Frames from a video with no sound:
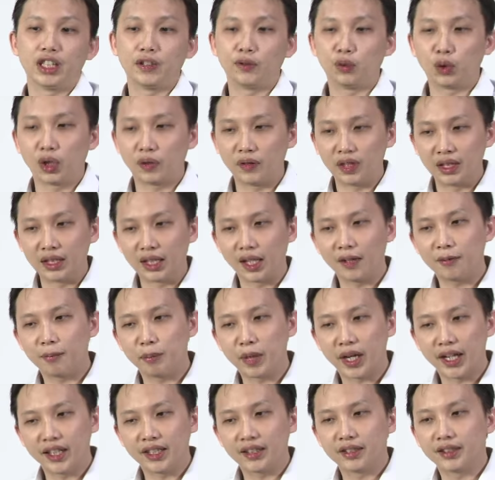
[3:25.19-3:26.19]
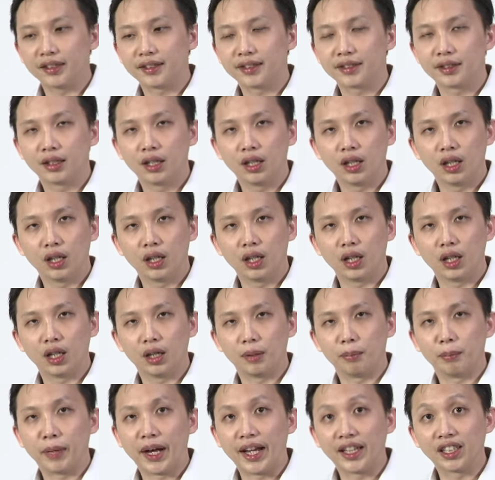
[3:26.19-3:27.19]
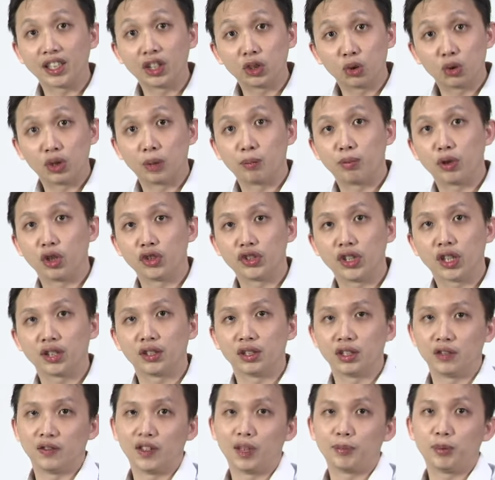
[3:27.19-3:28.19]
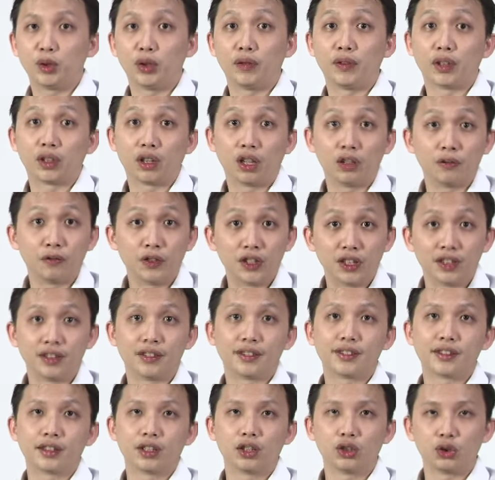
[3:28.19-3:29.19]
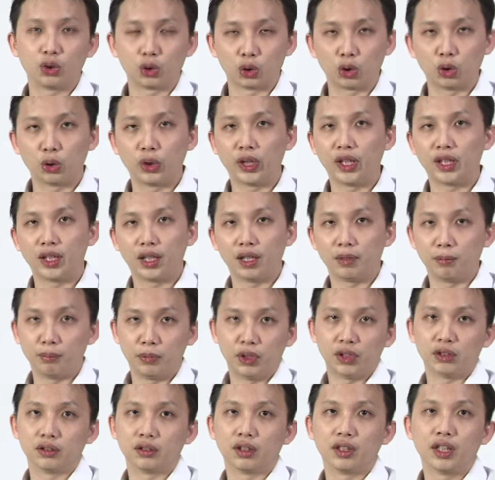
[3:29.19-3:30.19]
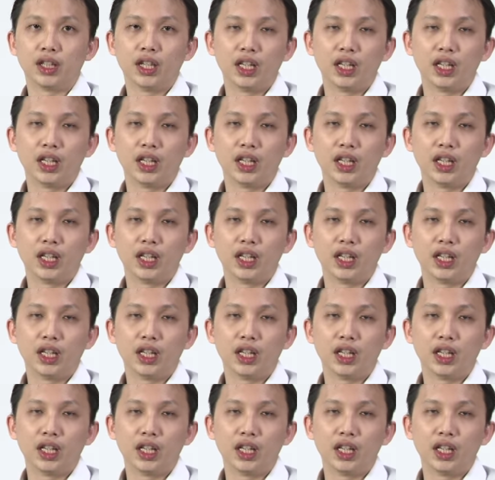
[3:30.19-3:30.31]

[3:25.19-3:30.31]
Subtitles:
If you have enough buyers buying into the project, the developer has the confidence to go ahead and build.